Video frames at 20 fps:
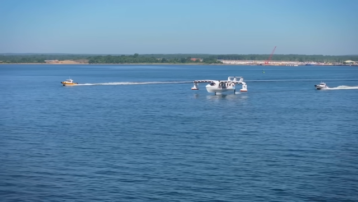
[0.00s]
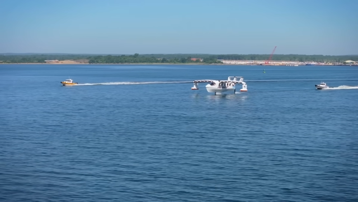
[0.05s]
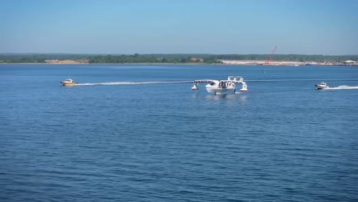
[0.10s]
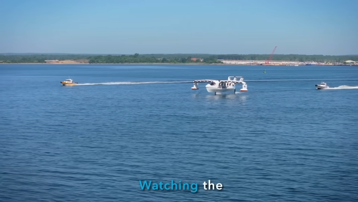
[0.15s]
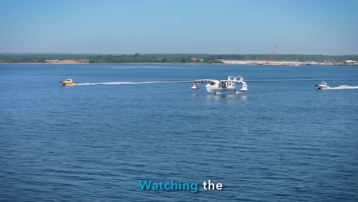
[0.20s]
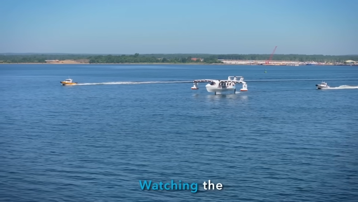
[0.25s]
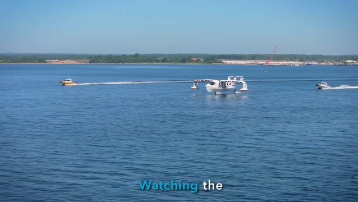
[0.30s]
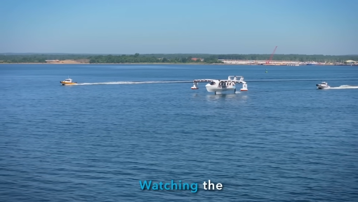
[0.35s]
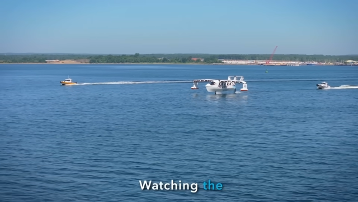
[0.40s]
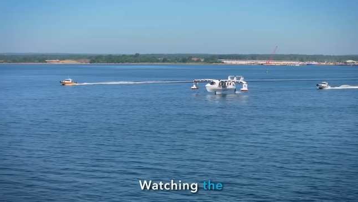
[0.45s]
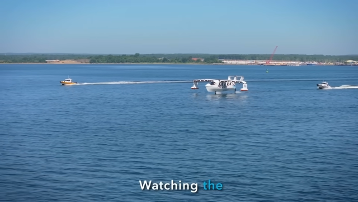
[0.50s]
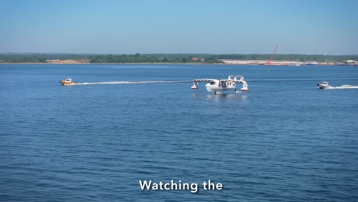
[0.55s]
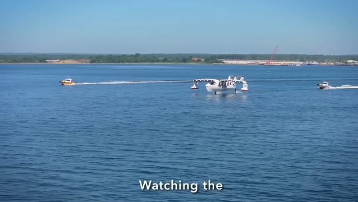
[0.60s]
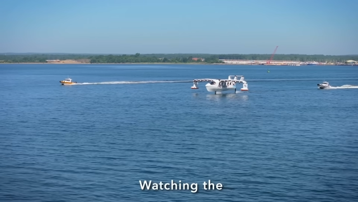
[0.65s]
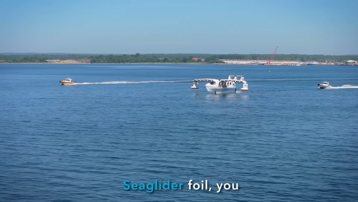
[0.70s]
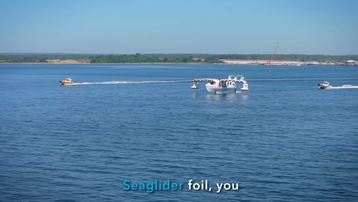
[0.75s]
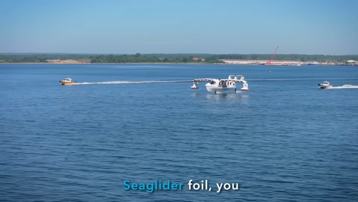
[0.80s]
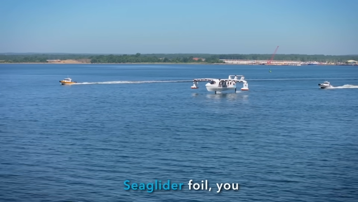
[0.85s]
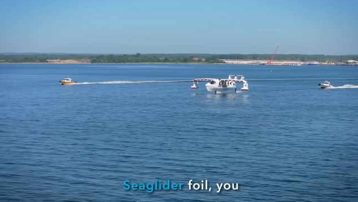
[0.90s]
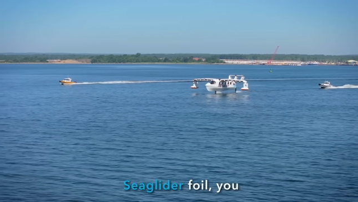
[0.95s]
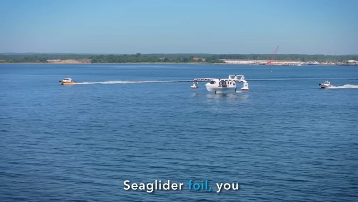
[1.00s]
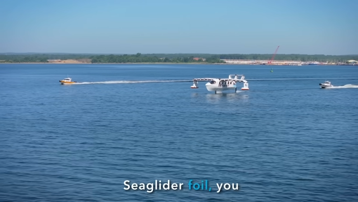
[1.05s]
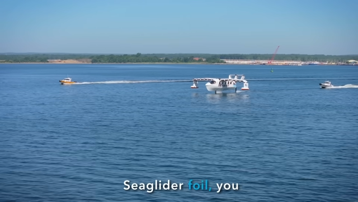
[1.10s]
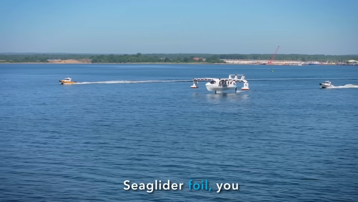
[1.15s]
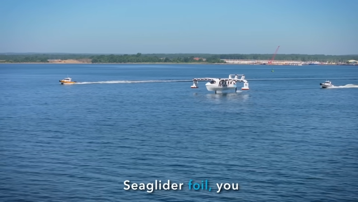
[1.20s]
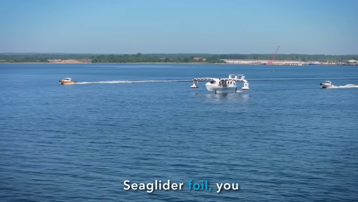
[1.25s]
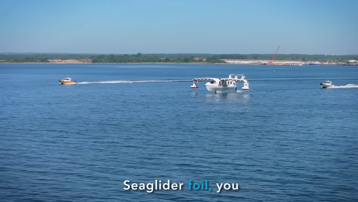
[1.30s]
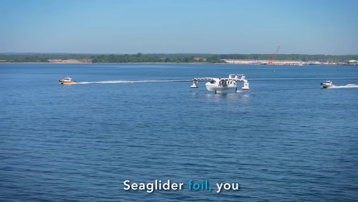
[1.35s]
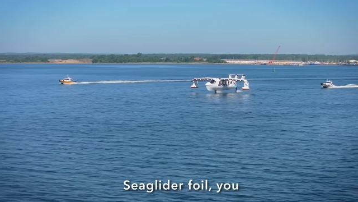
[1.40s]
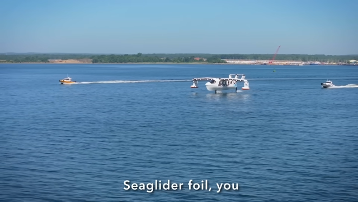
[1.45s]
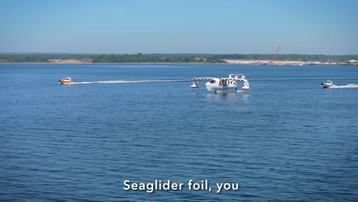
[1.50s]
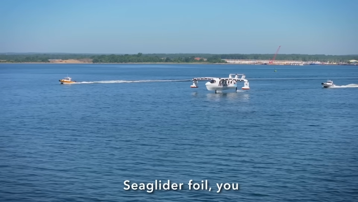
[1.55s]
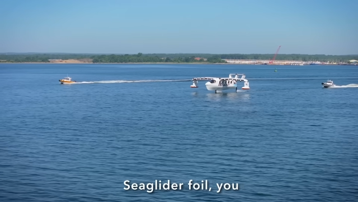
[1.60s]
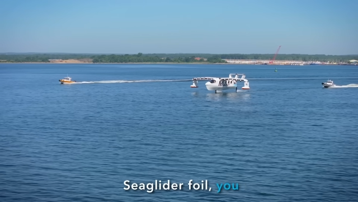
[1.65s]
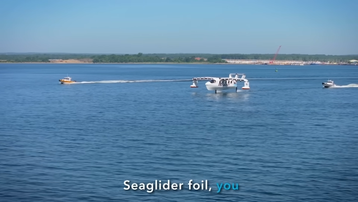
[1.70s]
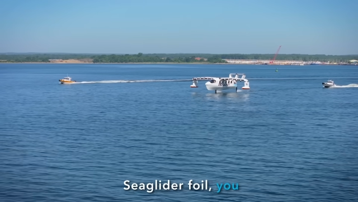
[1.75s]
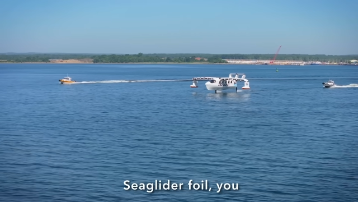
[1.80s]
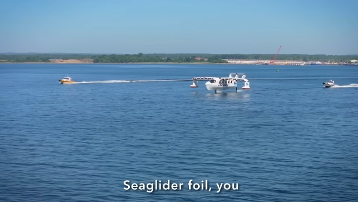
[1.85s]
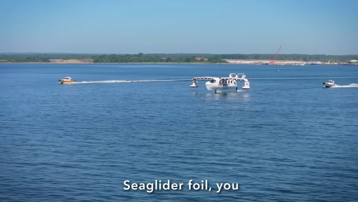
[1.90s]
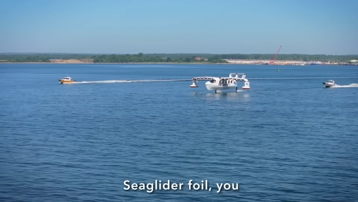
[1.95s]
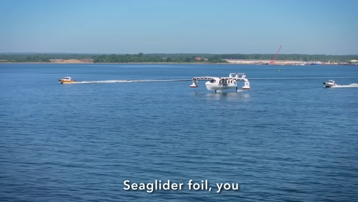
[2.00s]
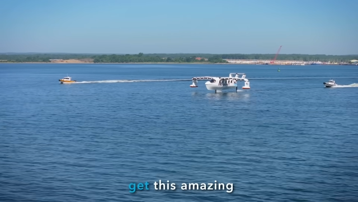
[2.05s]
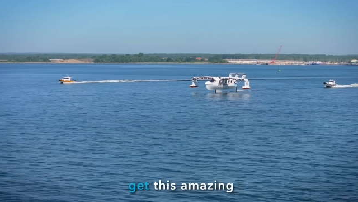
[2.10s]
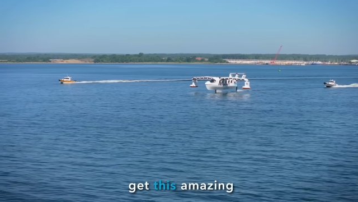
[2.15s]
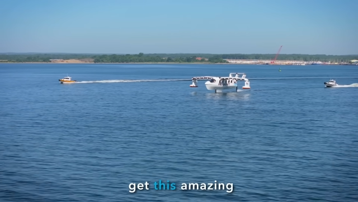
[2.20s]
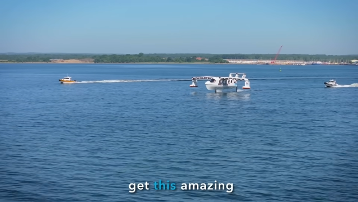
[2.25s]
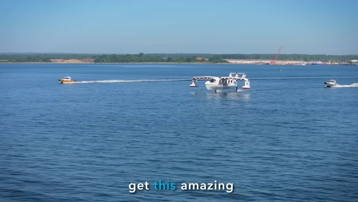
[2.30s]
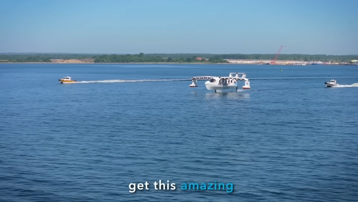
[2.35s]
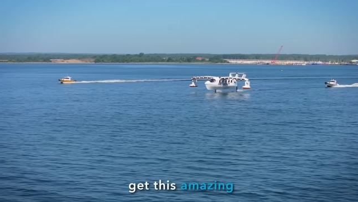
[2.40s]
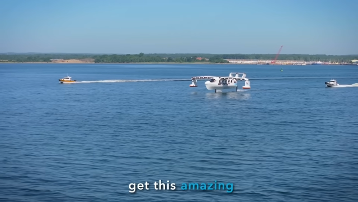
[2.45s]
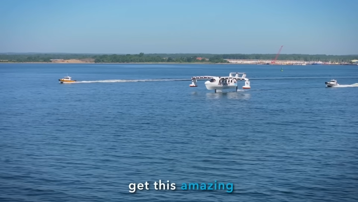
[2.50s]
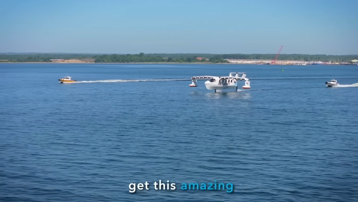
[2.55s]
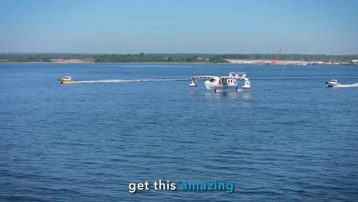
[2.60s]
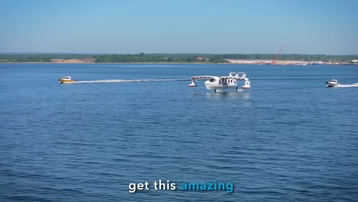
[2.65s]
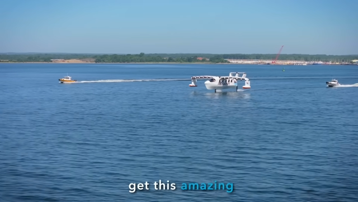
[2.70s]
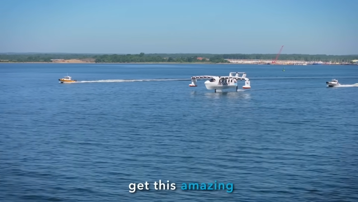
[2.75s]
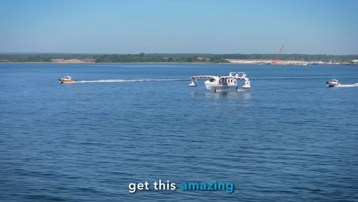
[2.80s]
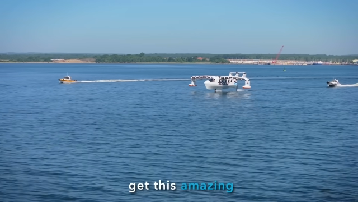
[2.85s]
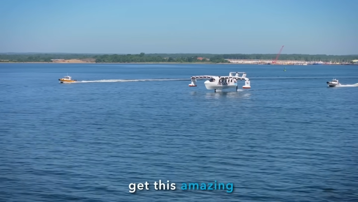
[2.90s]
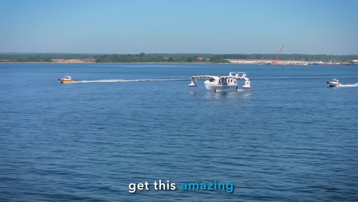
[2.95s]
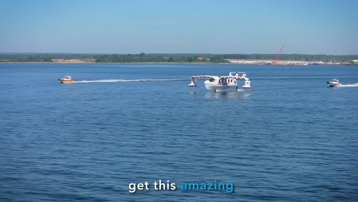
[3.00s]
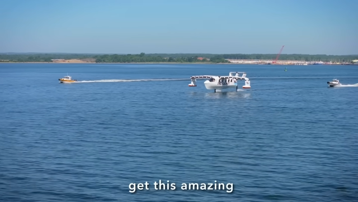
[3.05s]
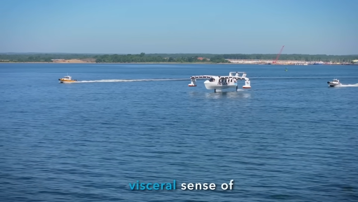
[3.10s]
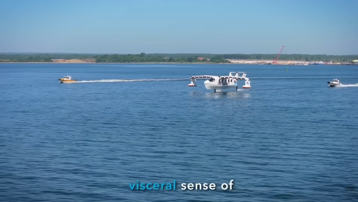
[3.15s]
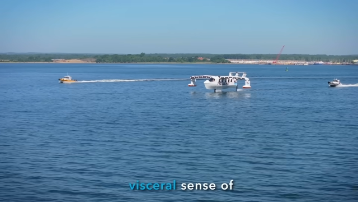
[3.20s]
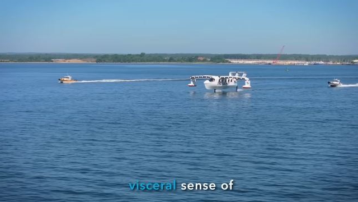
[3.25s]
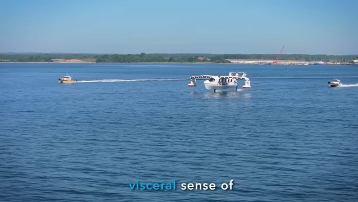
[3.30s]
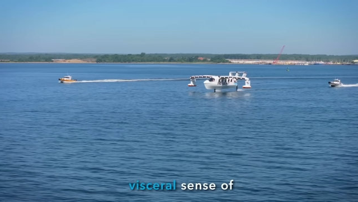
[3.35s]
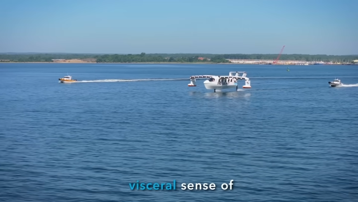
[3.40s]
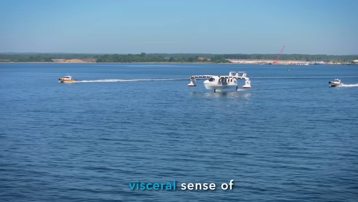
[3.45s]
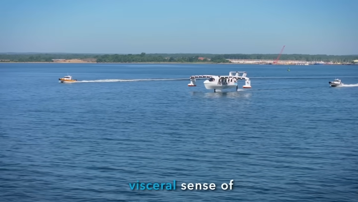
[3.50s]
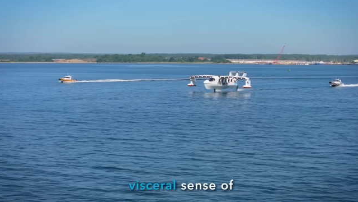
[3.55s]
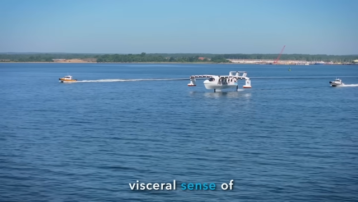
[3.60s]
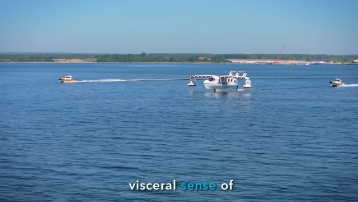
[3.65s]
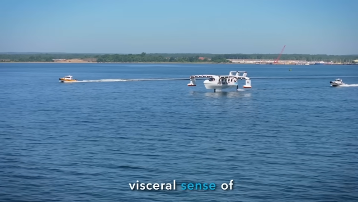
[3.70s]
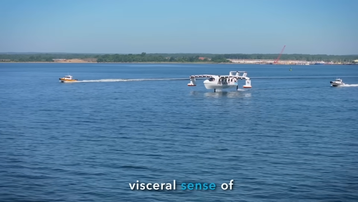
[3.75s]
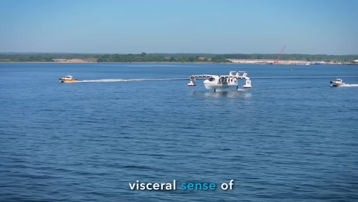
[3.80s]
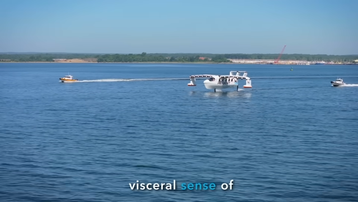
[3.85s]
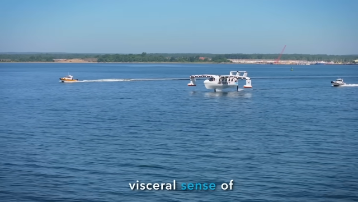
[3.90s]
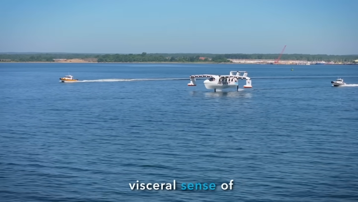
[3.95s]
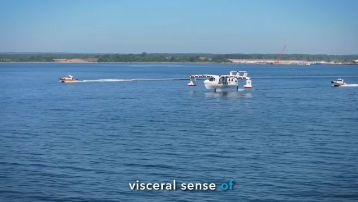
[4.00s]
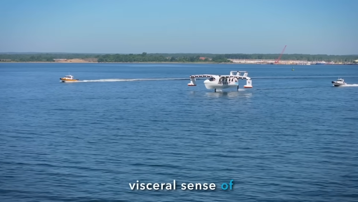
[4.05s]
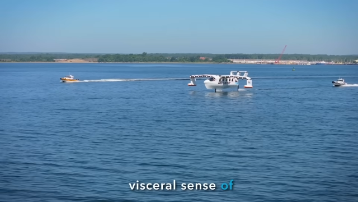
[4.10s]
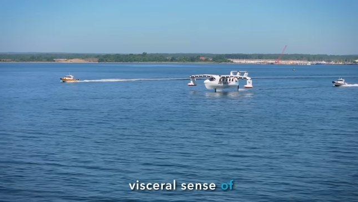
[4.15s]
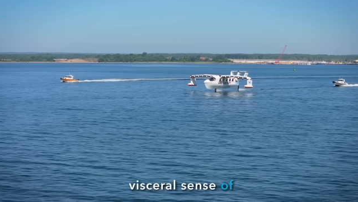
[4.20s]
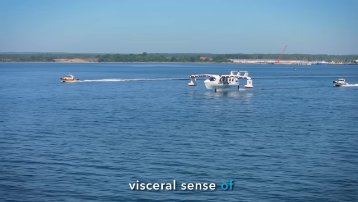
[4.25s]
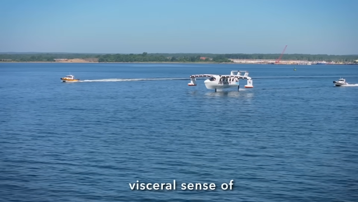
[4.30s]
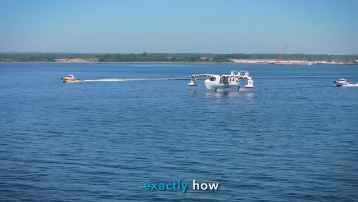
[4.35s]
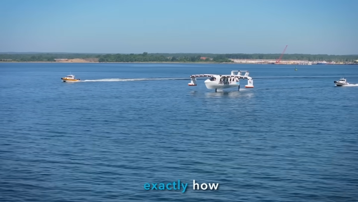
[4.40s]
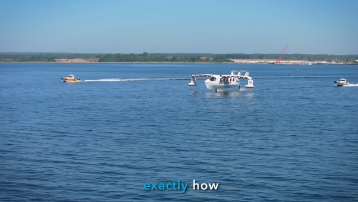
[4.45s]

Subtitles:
(no speaker visible)